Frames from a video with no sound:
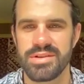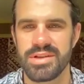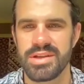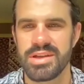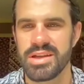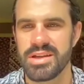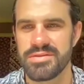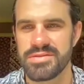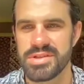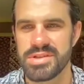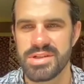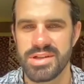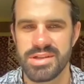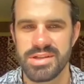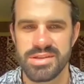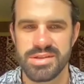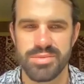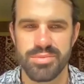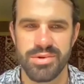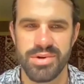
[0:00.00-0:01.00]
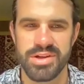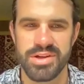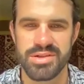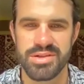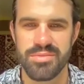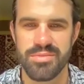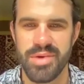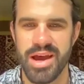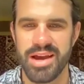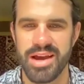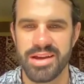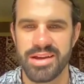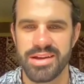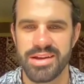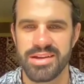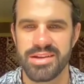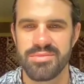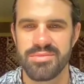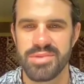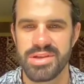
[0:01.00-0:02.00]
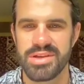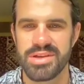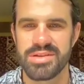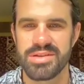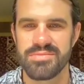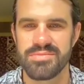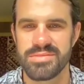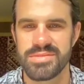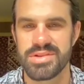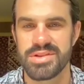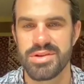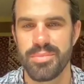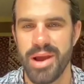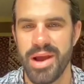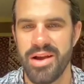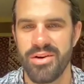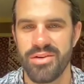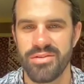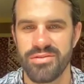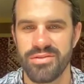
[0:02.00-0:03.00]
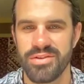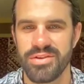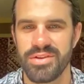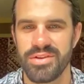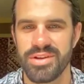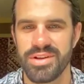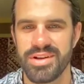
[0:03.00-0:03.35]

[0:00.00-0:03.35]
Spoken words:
gifts and inspiration back can be so powerful.